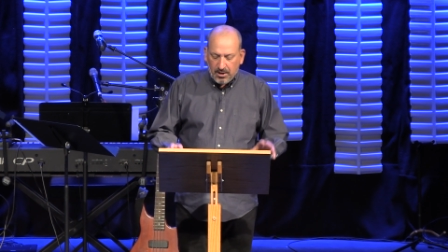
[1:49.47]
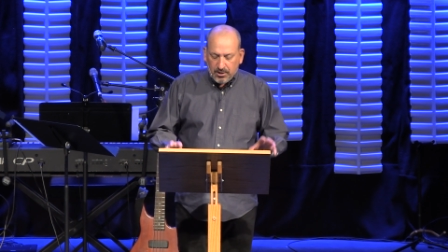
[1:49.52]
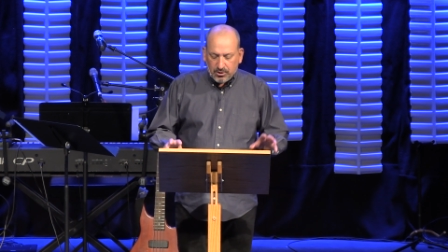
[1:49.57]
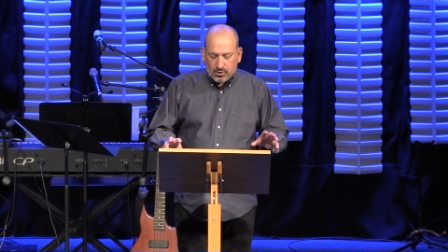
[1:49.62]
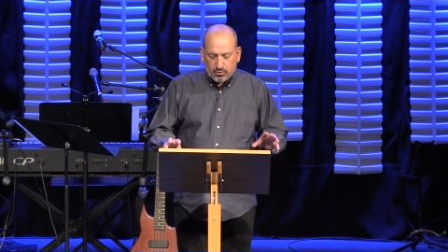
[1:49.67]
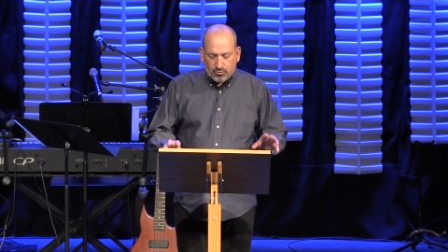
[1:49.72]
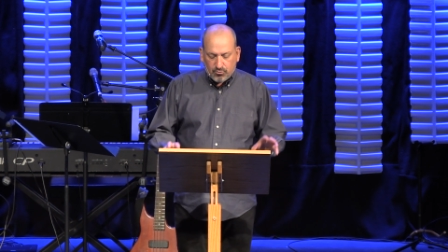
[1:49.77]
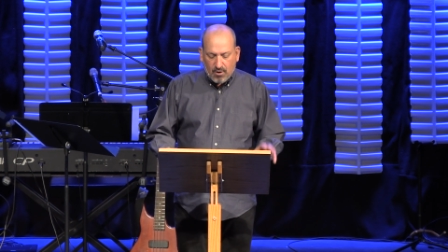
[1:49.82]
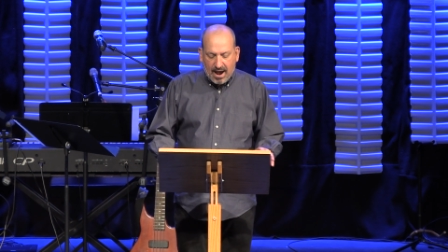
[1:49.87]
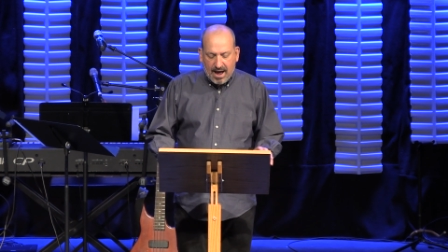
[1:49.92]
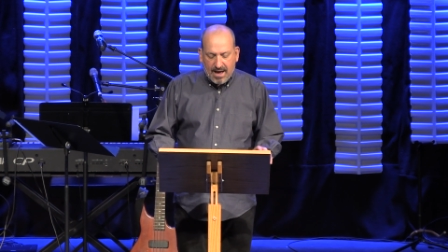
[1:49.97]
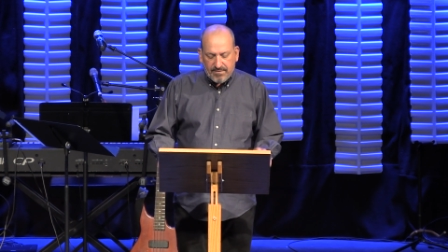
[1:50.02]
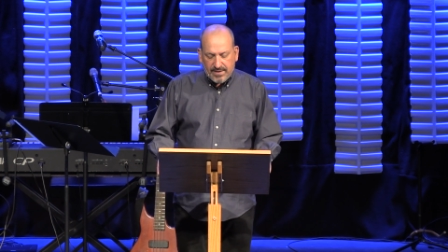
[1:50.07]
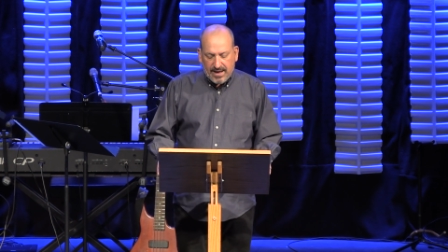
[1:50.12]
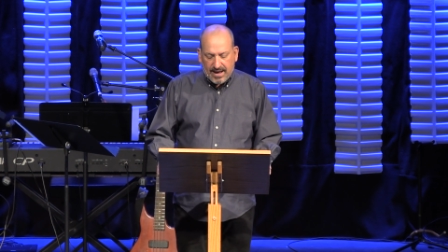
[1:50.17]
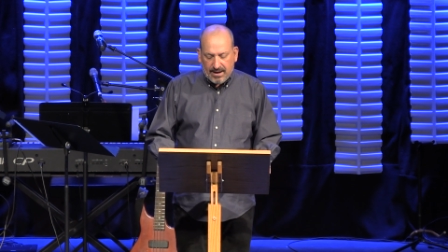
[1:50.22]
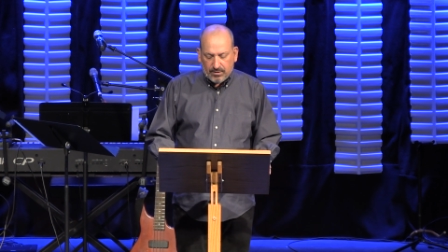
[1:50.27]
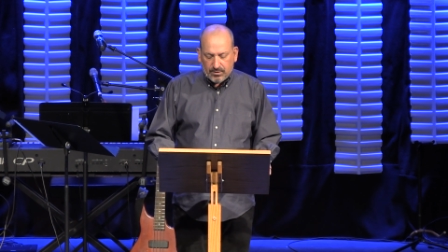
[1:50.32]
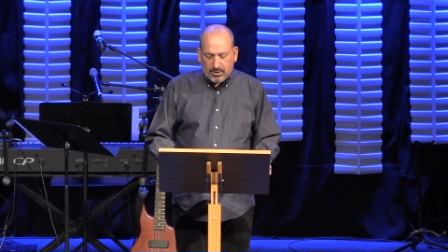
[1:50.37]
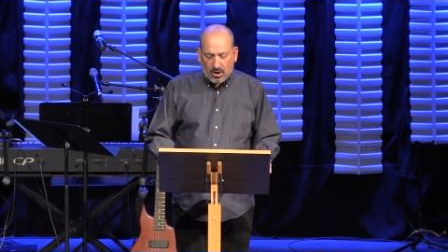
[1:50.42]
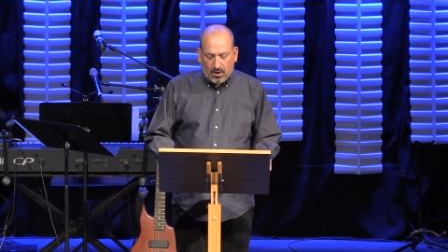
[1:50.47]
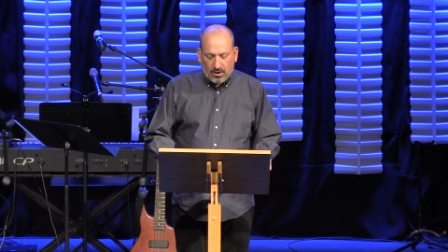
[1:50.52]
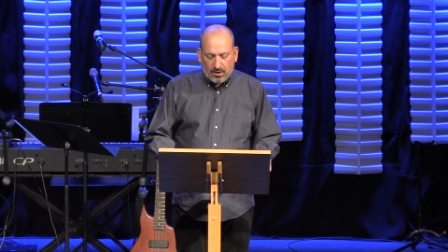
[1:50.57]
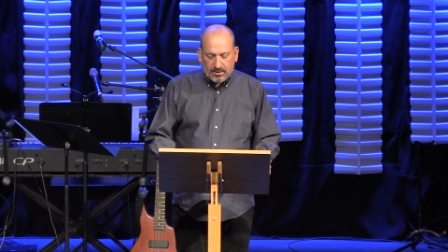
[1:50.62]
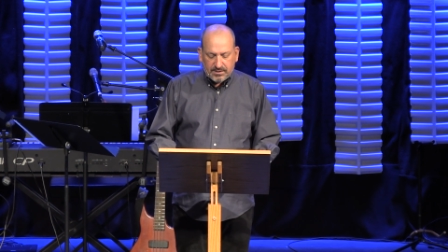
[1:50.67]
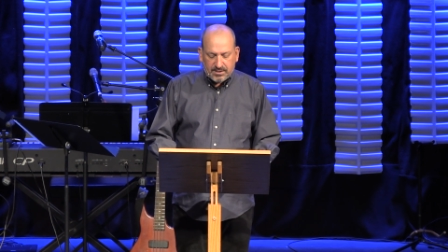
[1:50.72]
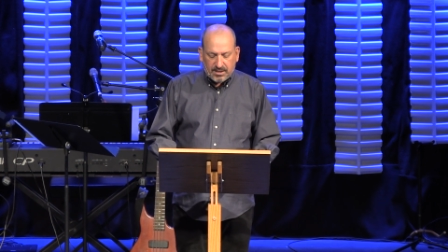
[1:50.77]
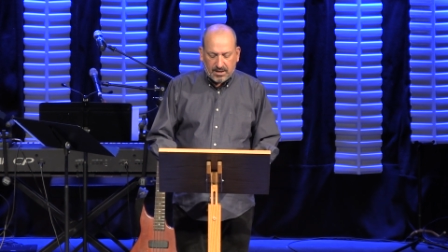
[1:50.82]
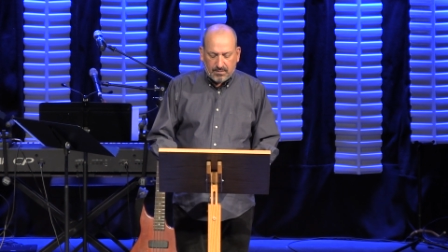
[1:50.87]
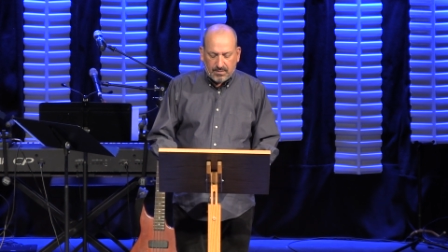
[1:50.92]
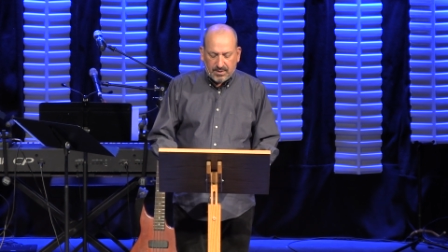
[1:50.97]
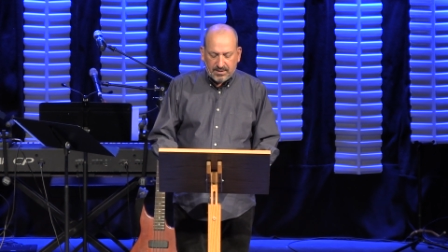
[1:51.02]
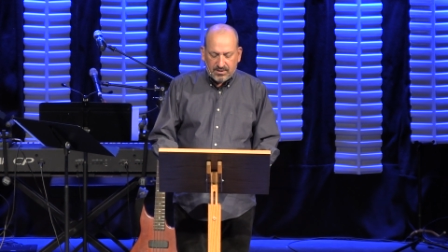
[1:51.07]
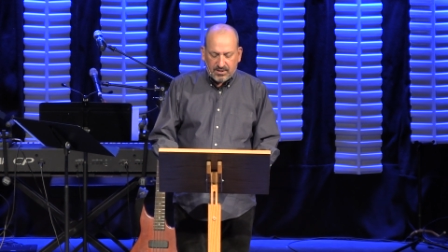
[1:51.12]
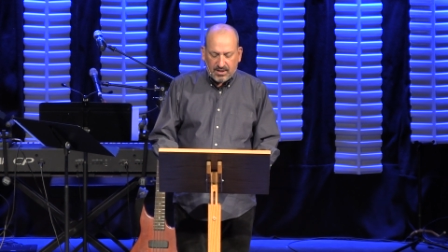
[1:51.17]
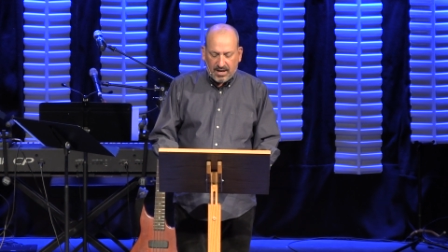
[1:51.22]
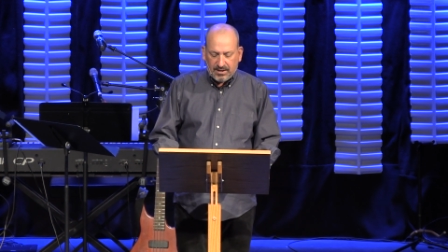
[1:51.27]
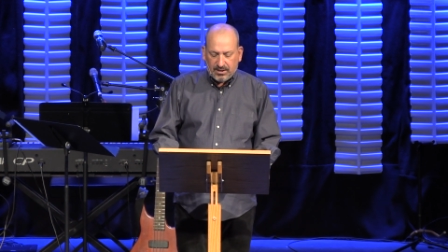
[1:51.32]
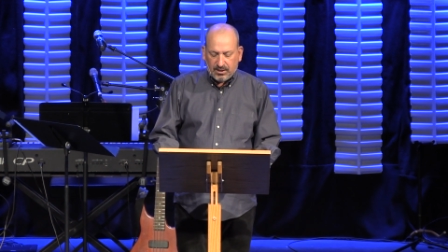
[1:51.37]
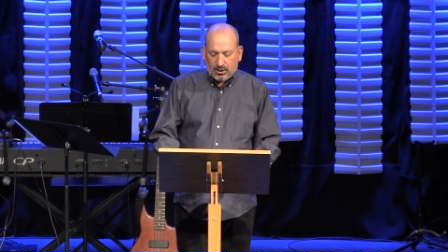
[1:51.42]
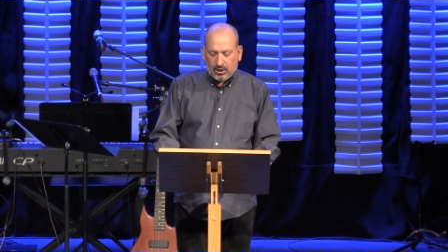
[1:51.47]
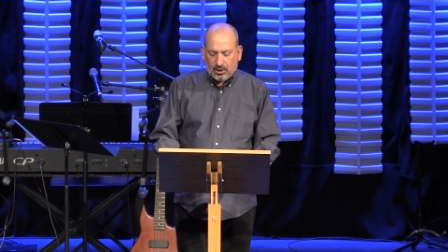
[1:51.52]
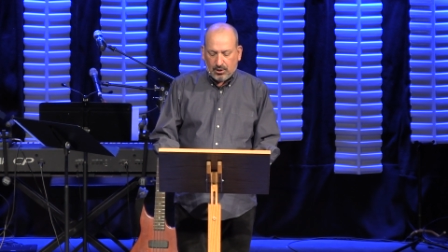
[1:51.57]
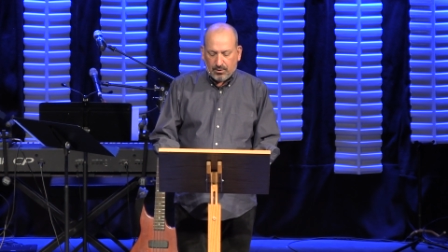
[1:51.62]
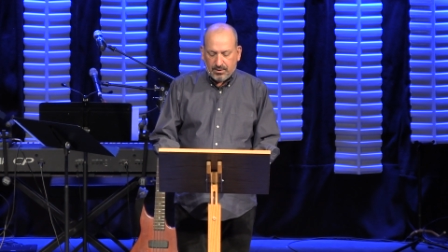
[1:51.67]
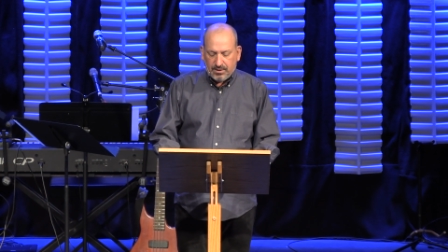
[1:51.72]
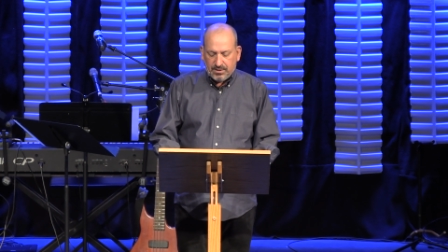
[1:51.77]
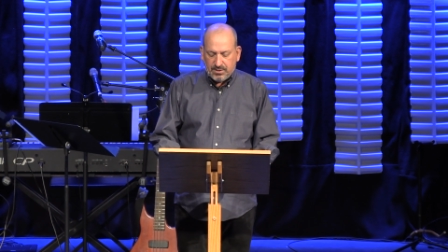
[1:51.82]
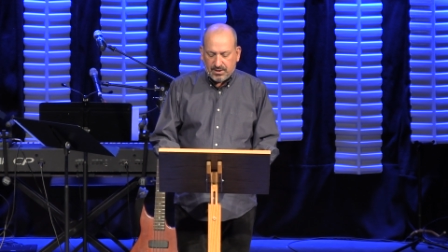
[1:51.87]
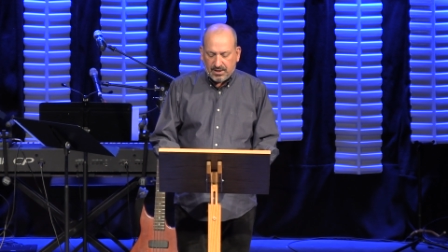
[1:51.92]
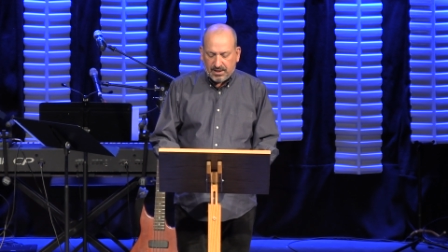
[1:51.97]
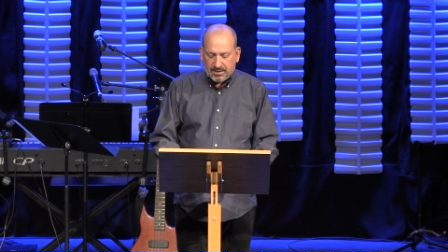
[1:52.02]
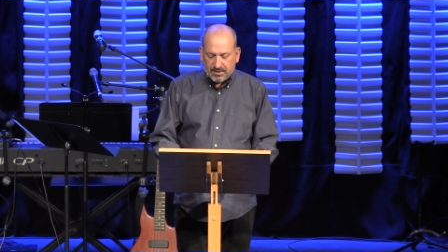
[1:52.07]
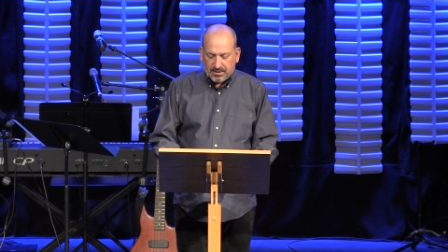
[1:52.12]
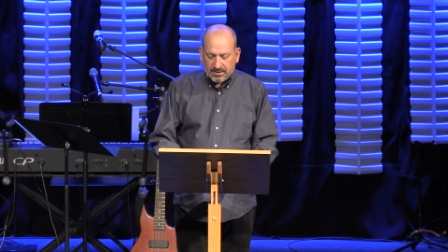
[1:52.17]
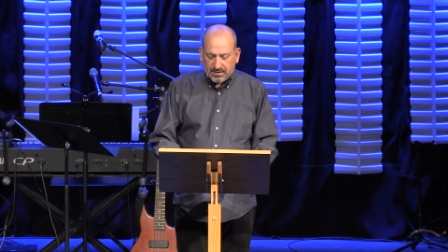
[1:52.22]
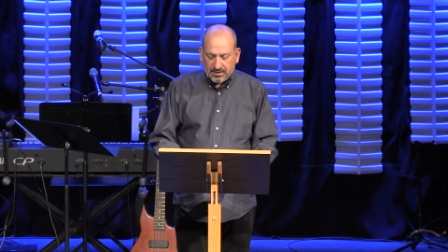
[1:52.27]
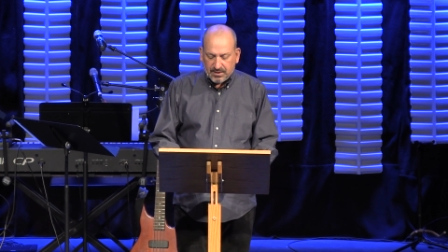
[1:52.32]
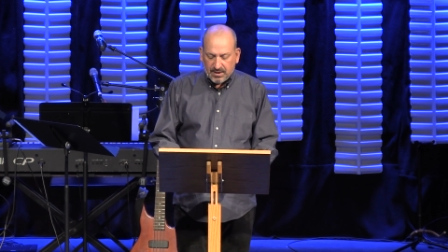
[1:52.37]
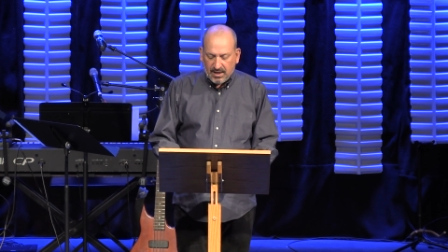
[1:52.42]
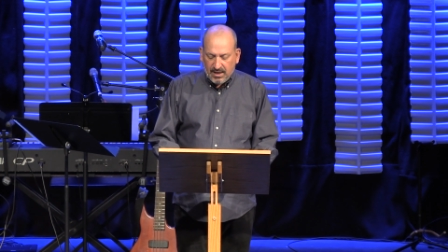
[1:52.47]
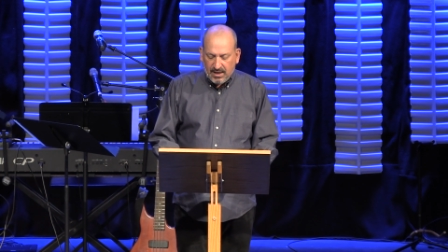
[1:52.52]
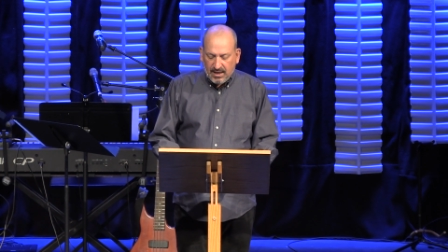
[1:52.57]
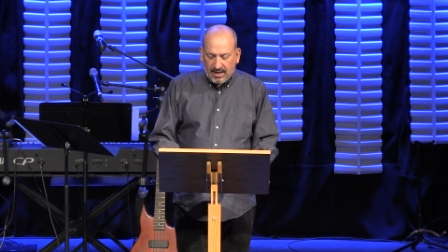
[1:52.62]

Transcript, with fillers: to drive out all demons and to cure diseases.